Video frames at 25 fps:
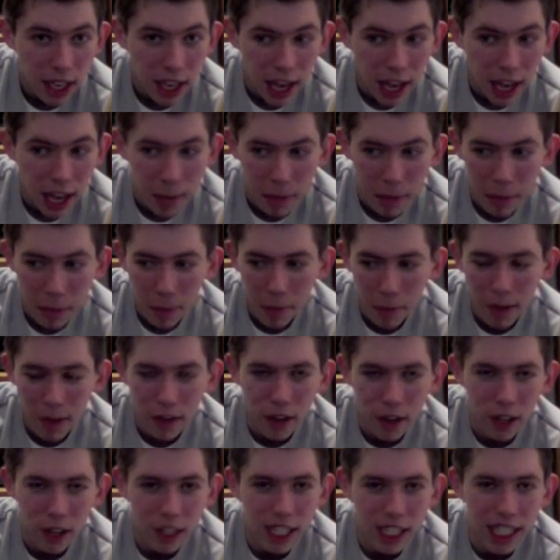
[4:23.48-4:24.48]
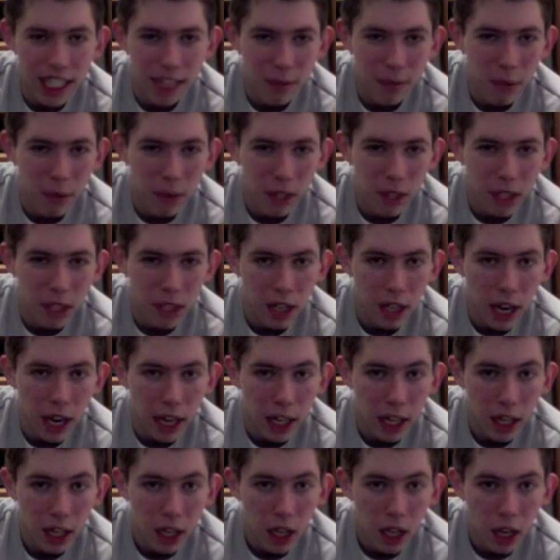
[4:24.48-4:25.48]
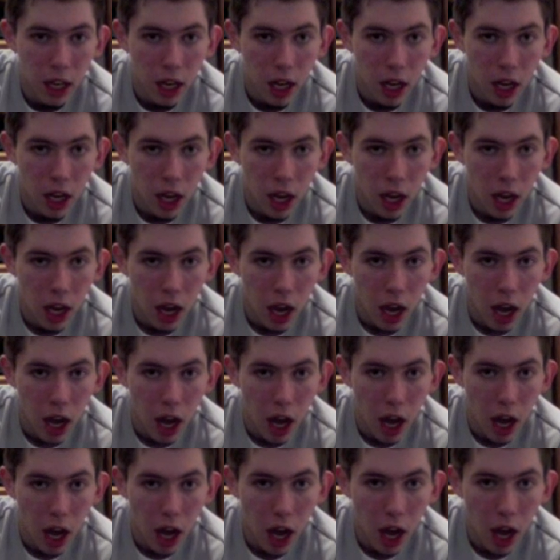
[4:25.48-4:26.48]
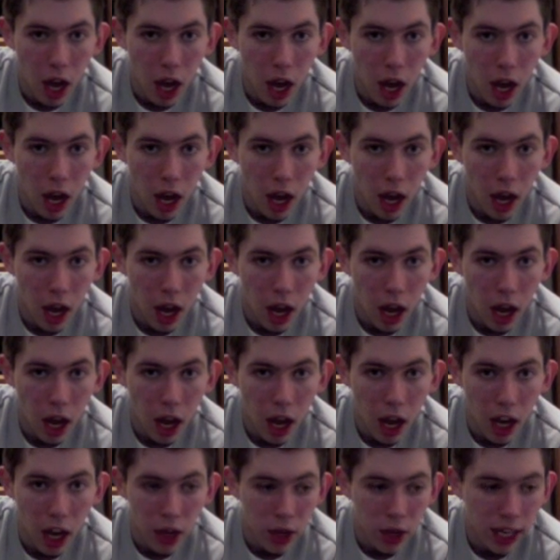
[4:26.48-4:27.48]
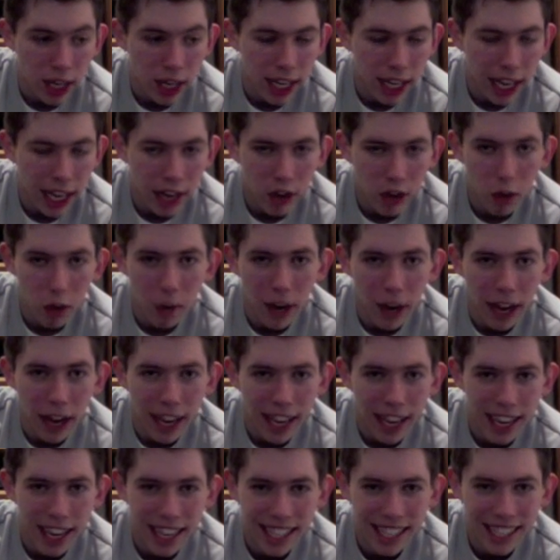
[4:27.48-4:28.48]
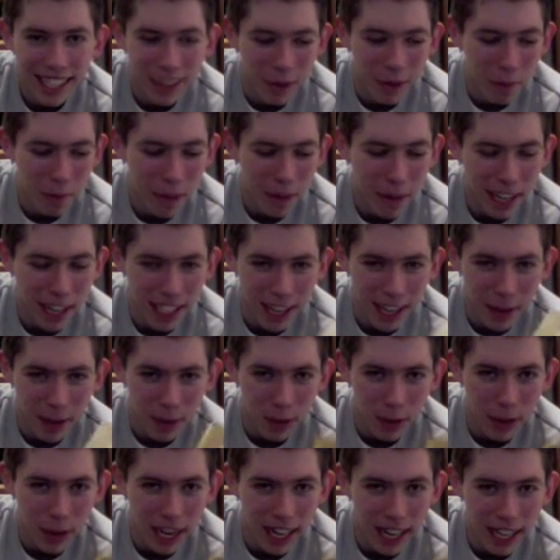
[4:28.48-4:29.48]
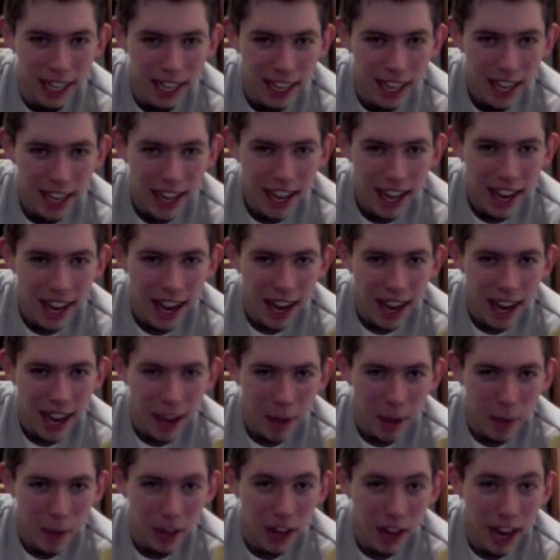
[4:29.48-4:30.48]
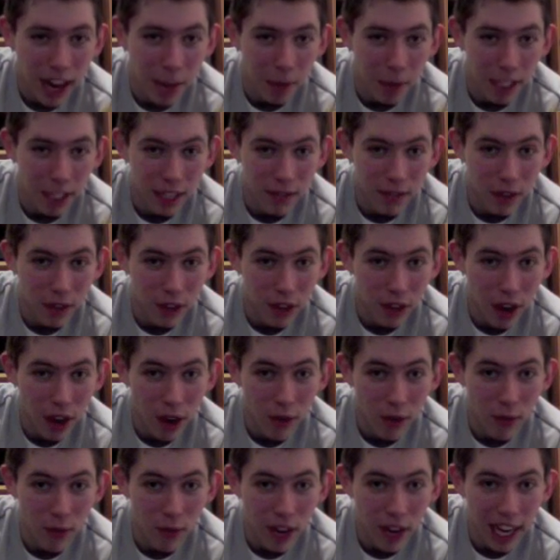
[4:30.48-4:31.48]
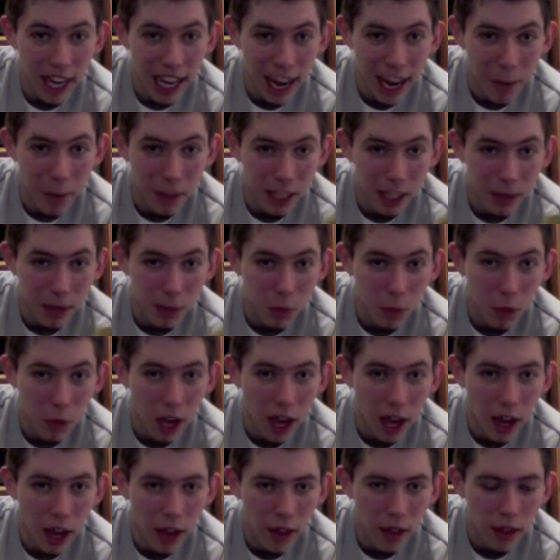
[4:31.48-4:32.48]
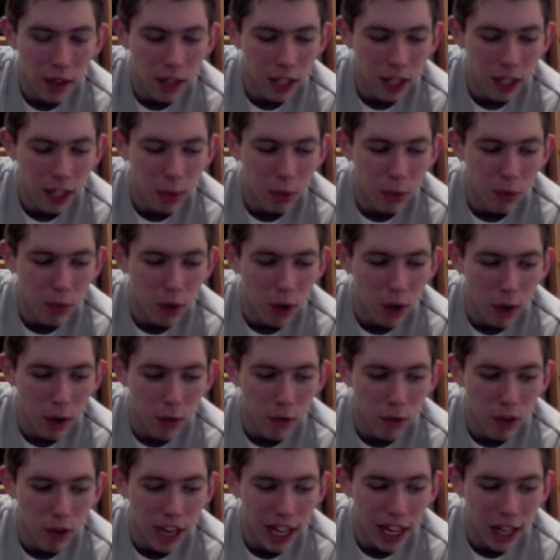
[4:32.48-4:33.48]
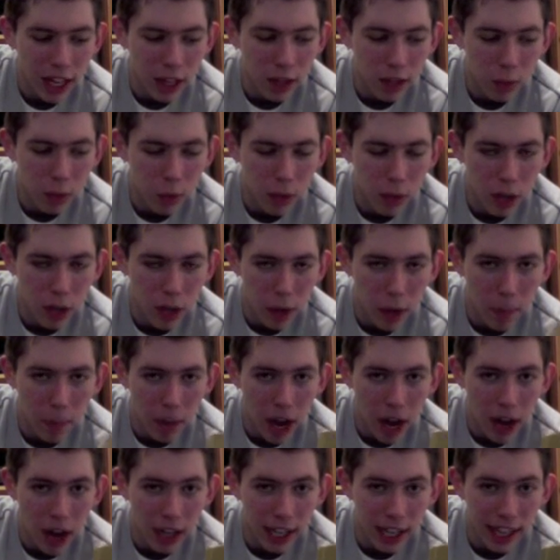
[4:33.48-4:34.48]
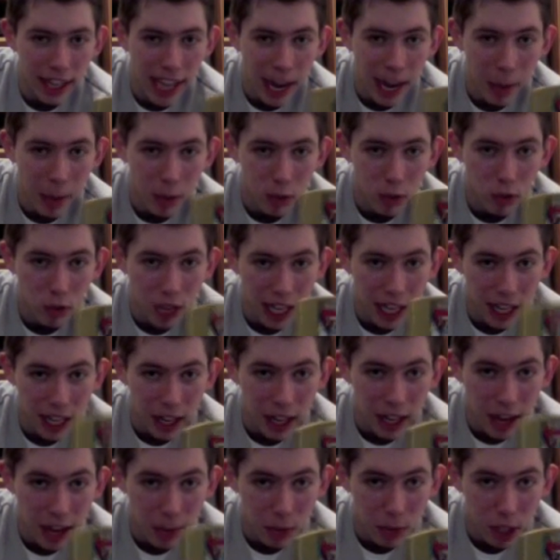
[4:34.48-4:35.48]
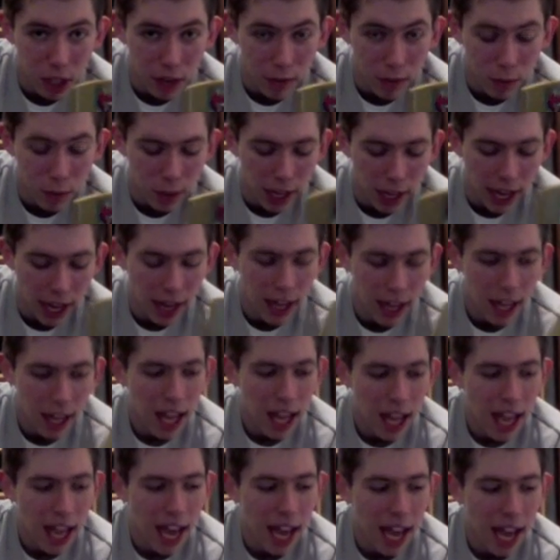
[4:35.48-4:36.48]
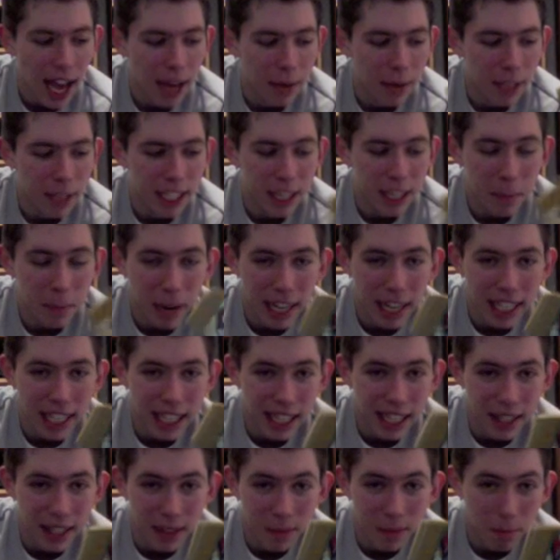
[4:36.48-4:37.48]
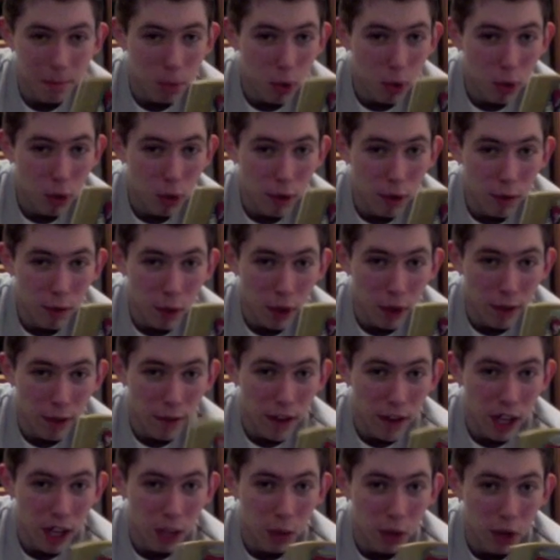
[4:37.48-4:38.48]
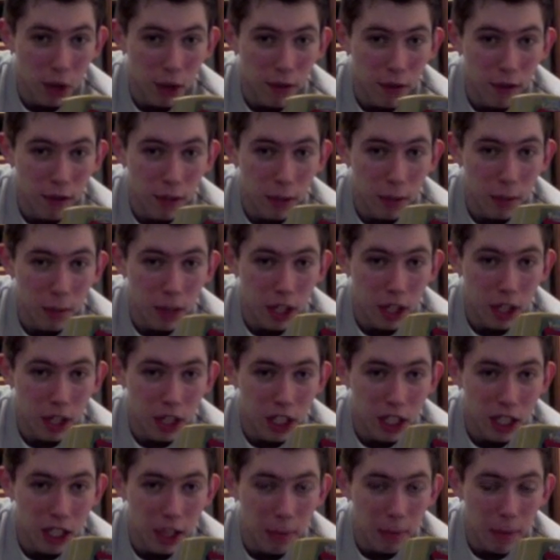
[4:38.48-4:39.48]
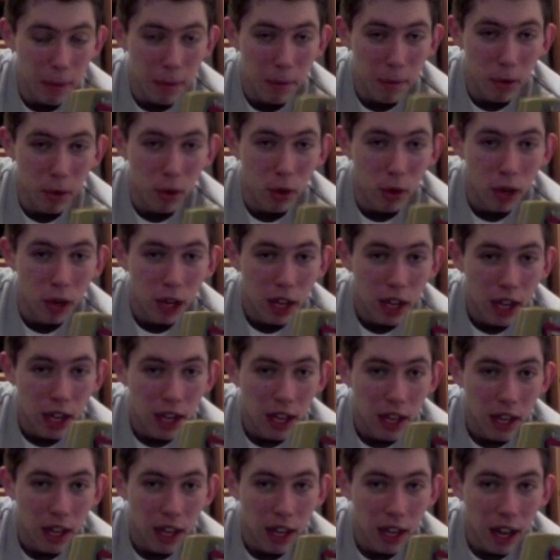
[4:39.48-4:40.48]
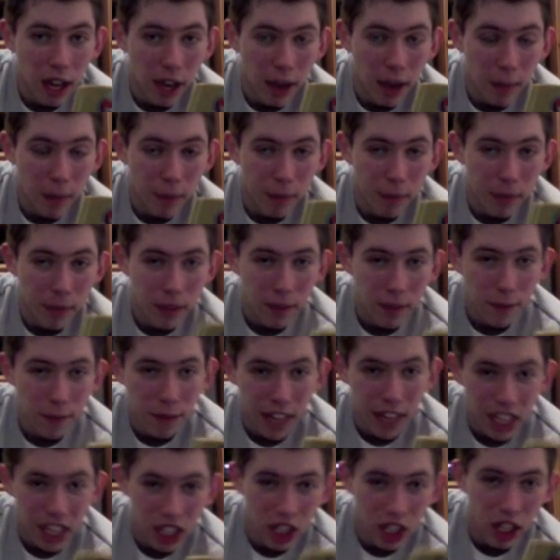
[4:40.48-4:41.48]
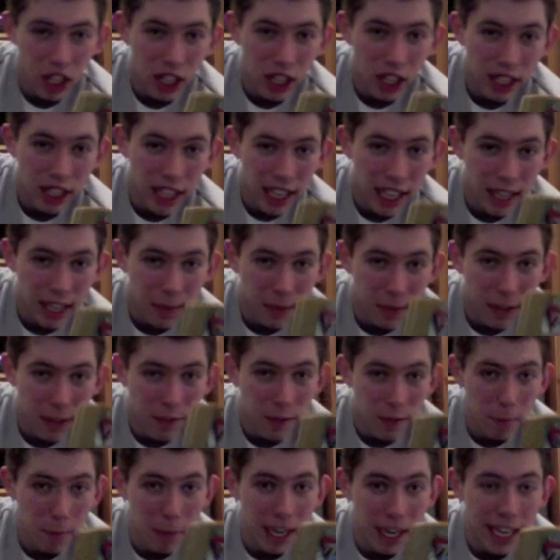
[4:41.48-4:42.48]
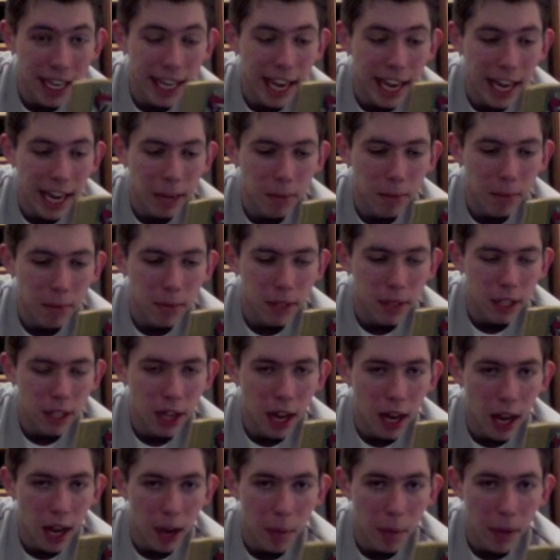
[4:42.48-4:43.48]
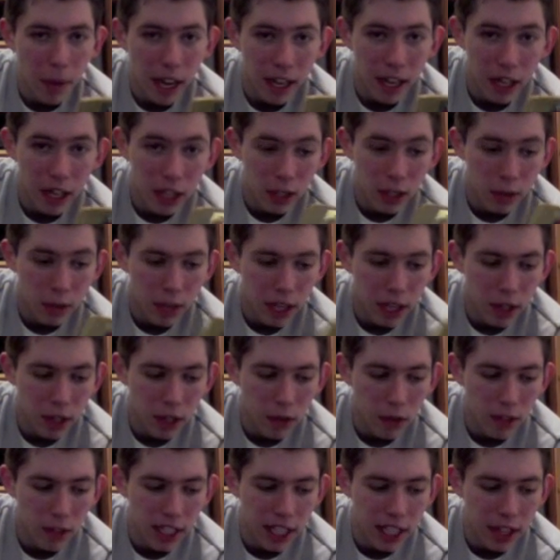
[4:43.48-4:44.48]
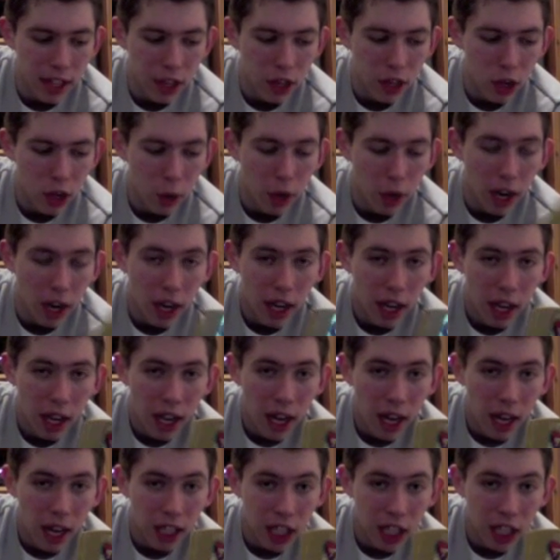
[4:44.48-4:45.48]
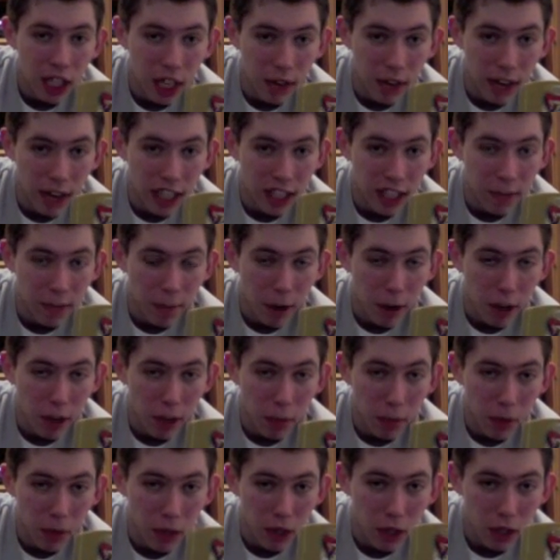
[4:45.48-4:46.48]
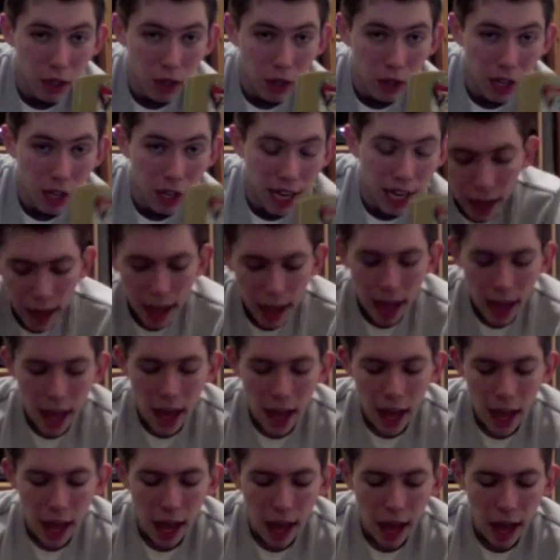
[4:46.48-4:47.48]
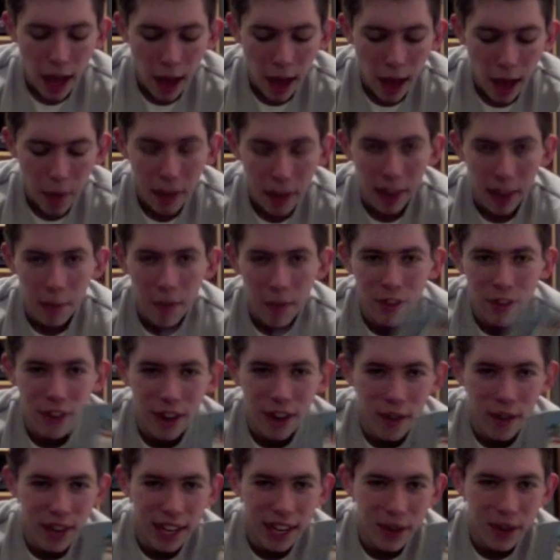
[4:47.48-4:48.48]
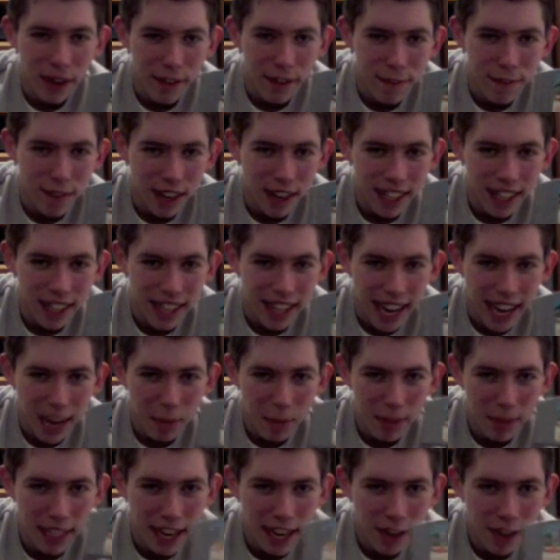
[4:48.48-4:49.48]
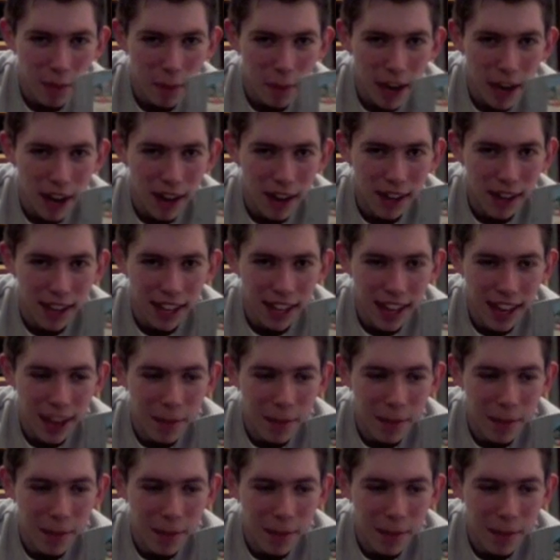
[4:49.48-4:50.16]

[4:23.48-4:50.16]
Me and my brother looked at each other and we were just like, are you going to get it or am I? So we picked it up quick. The guy must have not known really how much it was worth because we got a bargain there. We was really chuffed with that. And this is basically more of what the first one offers, but just a bit more features. There's different mini games, and there's obviously the newer generation of Pokemon that's on here. And then we've got a really quite fun game, South Park.